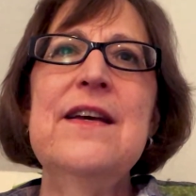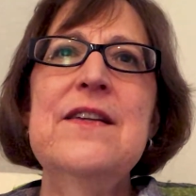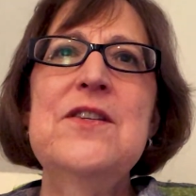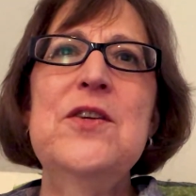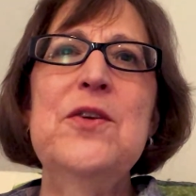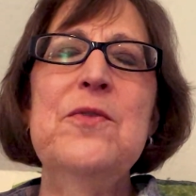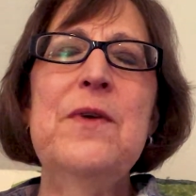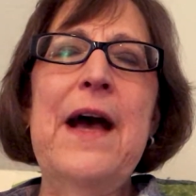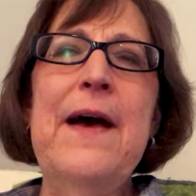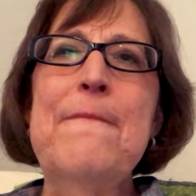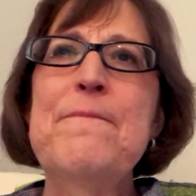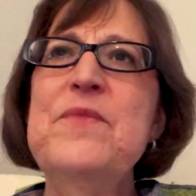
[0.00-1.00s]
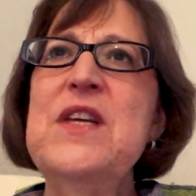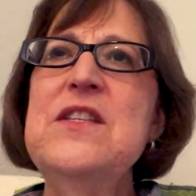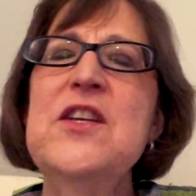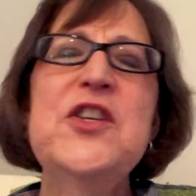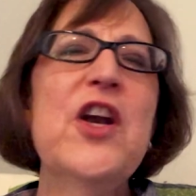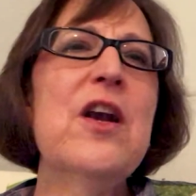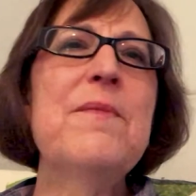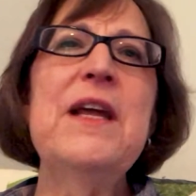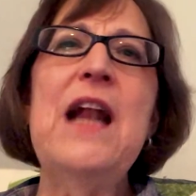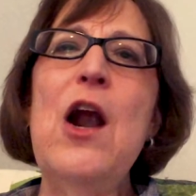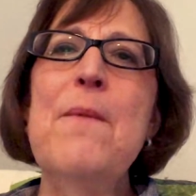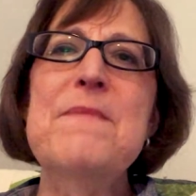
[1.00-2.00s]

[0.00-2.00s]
to um, determine our